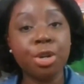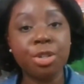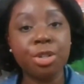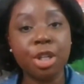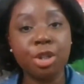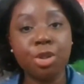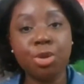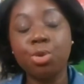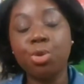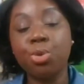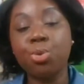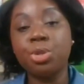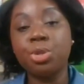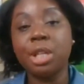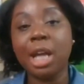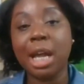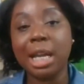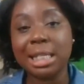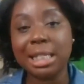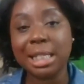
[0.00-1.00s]
than you, who is
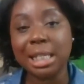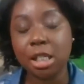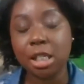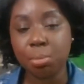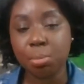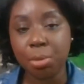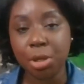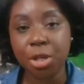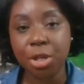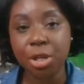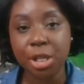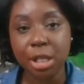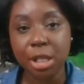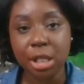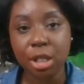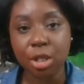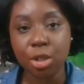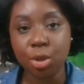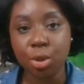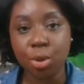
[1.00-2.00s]
not as
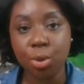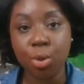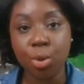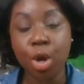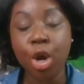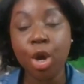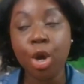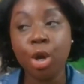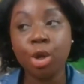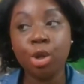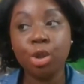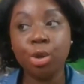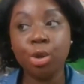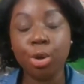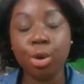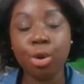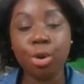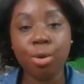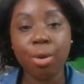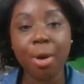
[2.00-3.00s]
experienced as you,
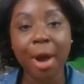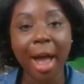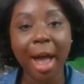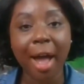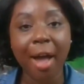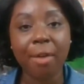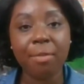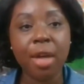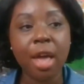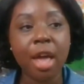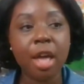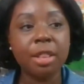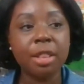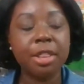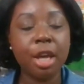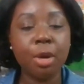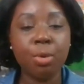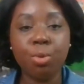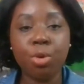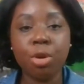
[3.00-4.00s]
your craft,
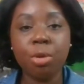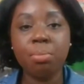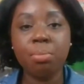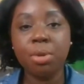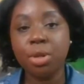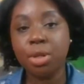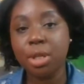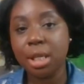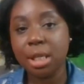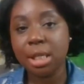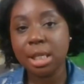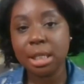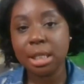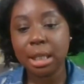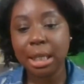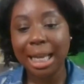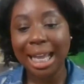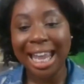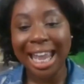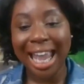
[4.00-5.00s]
then we're building this
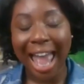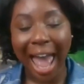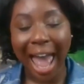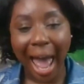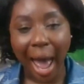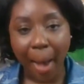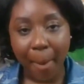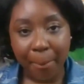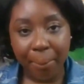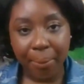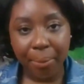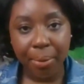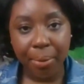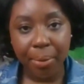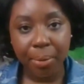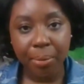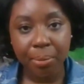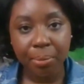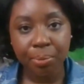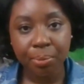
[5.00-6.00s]
gap
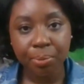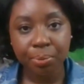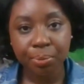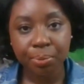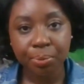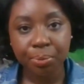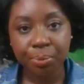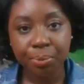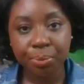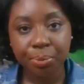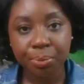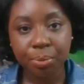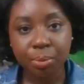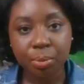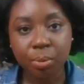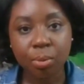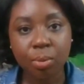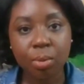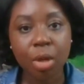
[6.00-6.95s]
of